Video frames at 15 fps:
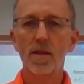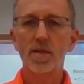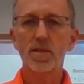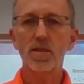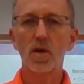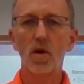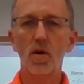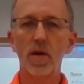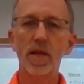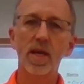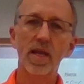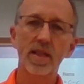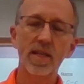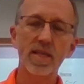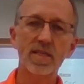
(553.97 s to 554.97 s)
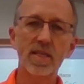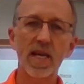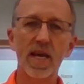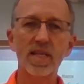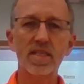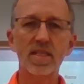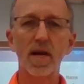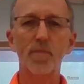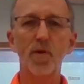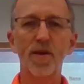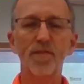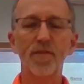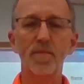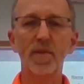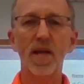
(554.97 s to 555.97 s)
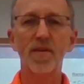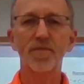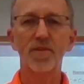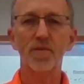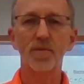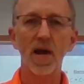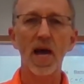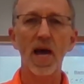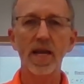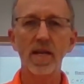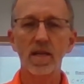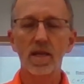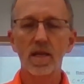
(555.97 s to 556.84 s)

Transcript: So in this case, numbering from left to right,